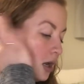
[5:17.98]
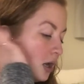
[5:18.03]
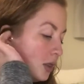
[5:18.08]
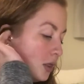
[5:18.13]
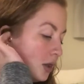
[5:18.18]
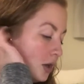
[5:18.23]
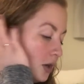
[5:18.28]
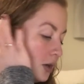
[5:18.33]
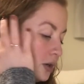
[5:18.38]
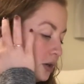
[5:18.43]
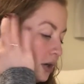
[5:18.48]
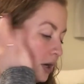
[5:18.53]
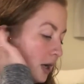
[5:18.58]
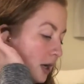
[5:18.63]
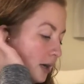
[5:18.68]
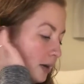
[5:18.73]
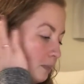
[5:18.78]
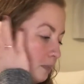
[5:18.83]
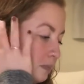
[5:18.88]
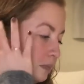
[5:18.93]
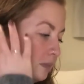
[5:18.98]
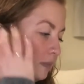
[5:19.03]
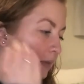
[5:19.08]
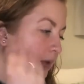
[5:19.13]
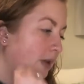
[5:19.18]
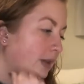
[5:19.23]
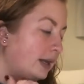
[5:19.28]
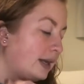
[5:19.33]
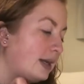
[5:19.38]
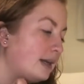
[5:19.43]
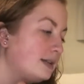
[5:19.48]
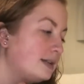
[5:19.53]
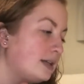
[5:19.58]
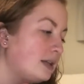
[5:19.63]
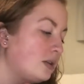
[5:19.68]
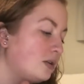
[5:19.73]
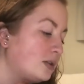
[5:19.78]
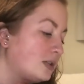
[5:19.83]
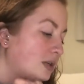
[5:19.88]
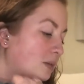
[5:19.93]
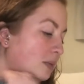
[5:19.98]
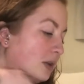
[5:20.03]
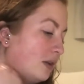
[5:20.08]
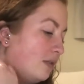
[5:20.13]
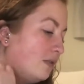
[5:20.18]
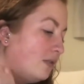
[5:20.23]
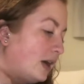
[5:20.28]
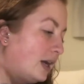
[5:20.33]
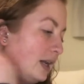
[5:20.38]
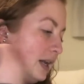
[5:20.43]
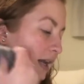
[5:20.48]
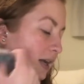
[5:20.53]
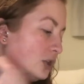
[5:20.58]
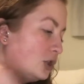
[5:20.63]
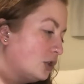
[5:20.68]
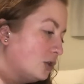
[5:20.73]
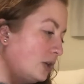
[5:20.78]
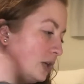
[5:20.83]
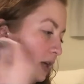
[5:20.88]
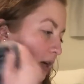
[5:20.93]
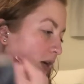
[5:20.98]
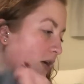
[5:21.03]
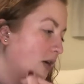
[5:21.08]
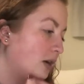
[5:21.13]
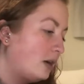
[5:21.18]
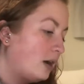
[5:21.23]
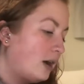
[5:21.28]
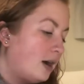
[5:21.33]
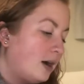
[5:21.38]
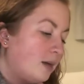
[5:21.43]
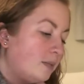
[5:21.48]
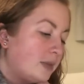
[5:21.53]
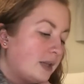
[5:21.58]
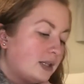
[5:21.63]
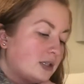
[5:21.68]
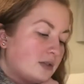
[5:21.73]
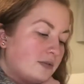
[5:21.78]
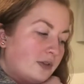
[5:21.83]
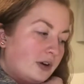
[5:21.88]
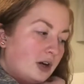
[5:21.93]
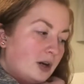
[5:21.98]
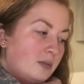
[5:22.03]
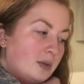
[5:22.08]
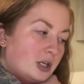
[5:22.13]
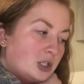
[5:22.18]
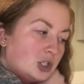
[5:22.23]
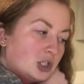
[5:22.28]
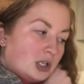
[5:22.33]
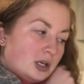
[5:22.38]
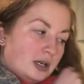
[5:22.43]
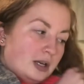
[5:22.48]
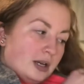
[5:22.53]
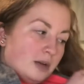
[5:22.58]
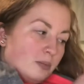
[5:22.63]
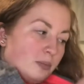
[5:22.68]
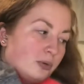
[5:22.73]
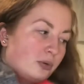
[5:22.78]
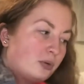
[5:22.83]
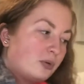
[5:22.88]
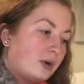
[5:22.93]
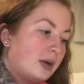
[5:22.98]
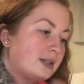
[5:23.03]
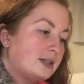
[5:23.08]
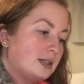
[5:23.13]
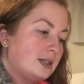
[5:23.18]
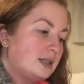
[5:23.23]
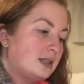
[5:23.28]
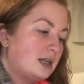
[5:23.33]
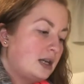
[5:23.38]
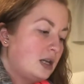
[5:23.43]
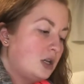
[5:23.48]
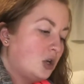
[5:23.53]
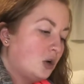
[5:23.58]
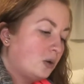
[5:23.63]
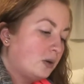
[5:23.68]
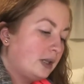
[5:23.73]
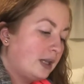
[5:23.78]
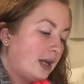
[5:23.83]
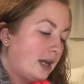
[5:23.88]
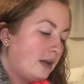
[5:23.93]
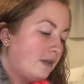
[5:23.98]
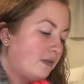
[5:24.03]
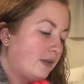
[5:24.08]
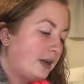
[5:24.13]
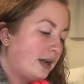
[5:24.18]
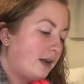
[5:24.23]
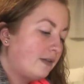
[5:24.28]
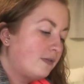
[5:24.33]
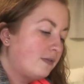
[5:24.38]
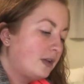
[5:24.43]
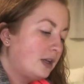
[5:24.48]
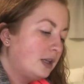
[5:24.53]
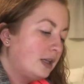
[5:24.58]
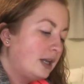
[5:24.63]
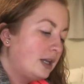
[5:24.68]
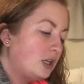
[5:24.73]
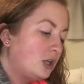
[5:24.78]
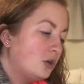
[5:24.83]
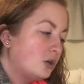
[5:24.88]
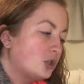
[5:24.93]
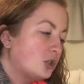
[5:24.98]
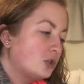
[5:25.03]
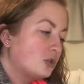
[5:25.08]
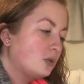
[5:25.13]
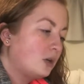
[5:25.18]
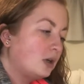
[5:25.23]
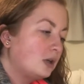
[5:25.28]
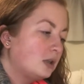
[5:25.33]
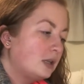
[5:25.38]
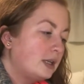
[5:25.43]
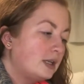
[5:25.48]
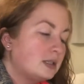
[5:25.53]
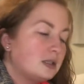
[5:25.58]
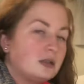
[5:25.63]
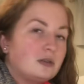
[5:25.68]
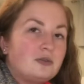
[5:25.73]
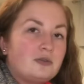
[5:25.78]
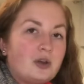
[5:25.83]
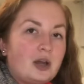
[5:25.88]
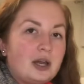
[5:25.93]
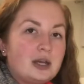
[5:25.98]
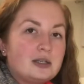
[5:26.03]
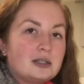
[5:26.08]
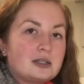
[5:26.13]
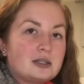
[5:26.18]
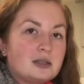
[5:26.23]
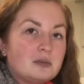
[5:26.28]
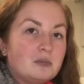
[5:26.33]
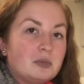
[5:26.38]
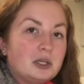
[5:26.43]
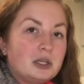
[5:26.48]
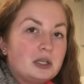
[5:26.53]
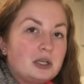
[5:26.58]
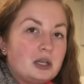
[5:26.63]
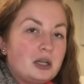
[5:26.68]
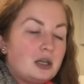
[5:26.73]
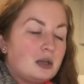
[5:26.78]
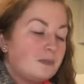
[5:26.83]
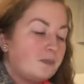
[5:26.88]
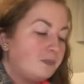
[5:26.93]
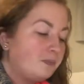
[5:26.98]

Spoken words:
There, like I said, there's something financial here that's very much present in your life, and I feel like you're struggling to find stability.